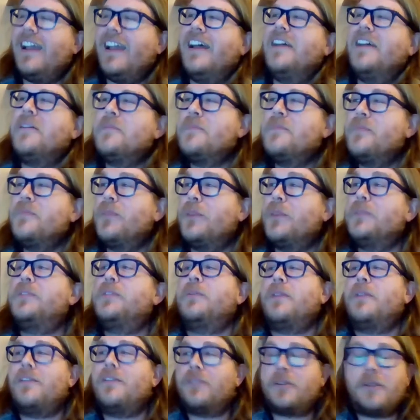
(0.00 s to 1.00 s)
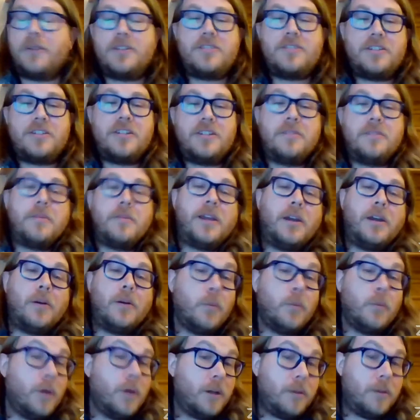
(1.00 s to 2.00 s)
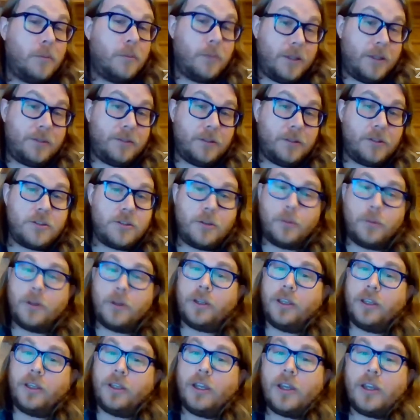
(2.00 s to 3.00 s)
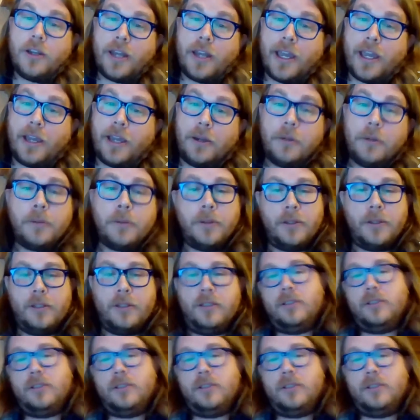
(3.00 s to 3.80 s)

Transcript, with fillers: um, so we have a question about what research you're working on now